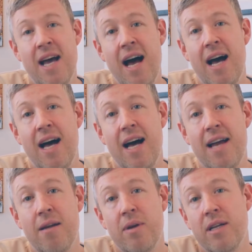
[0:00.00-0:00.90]

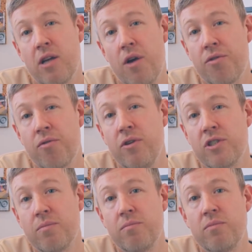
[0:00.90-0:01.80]
and I'm going to go through
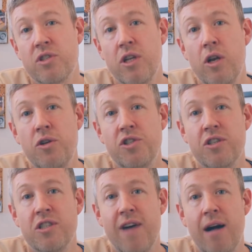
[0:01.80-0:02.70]
some
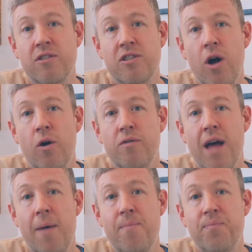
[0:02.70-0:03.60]
solutions of how to solve that.